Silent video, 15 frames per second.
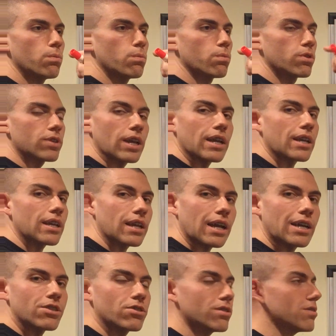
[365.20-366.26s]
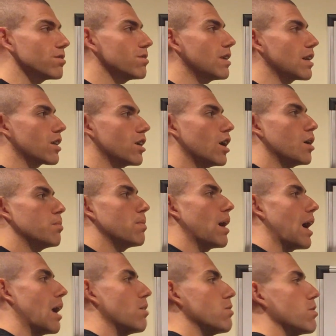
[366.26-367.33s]
we're taking edges that come
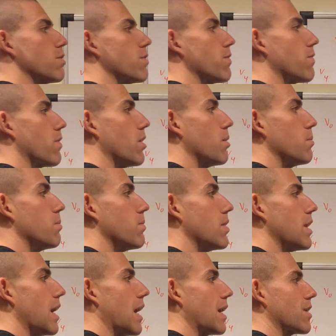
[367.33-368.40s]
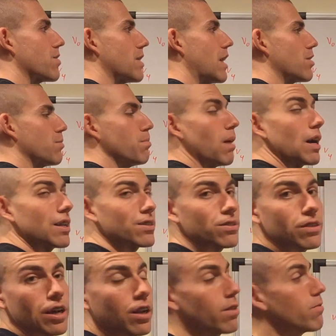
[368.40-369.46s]
out from the x that has a minus
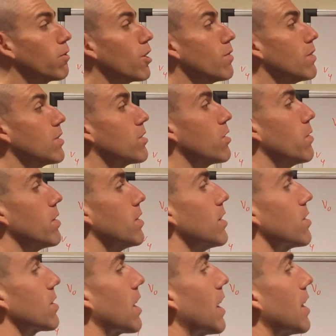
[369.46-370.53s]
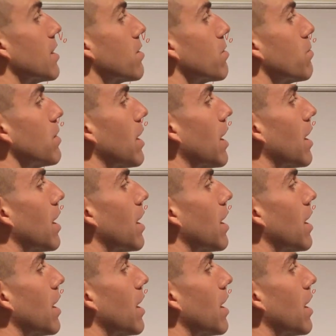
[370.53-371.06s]
sign in front of it. So in this case, we